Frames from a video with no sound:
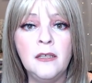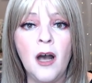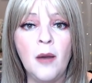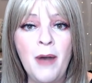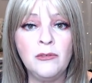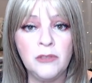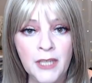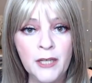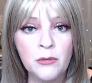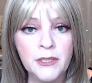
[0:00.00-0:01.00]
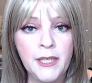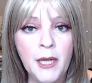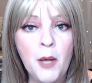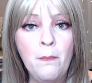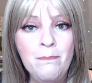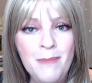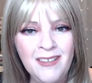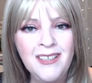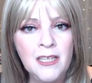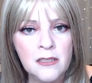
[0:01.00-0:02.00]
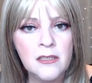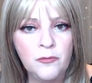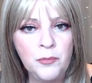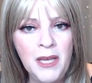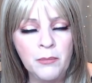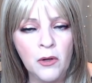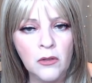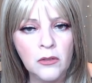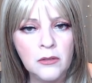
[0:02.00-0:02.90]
about literally millions of people.